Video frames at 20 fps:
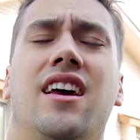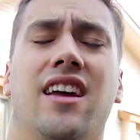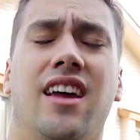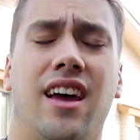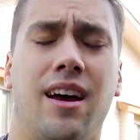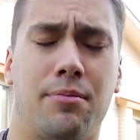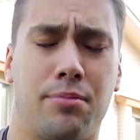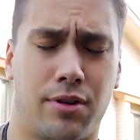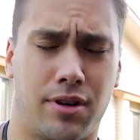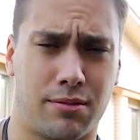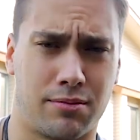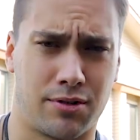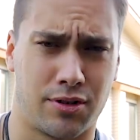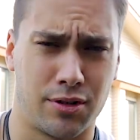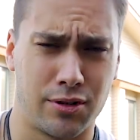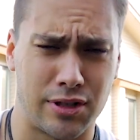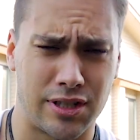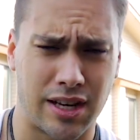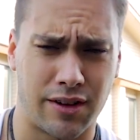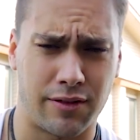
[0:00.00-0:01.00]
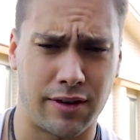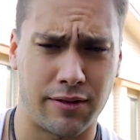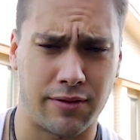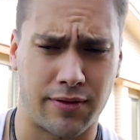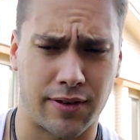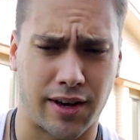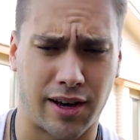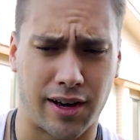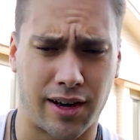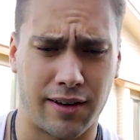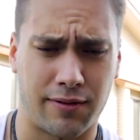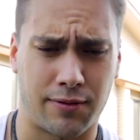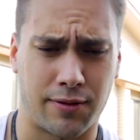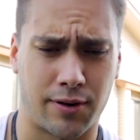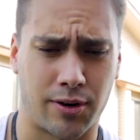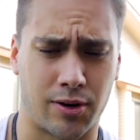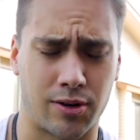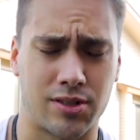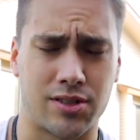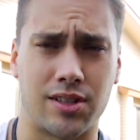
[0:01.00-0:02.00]
Yeah, put up 275
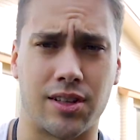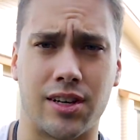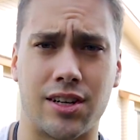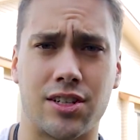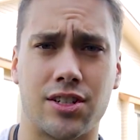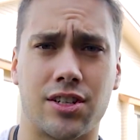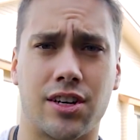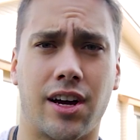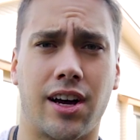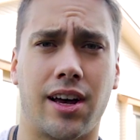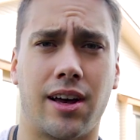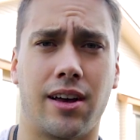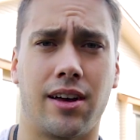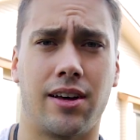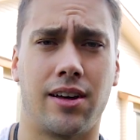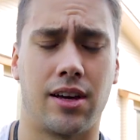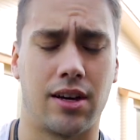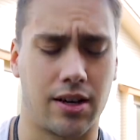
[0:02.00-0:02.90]
for slingshot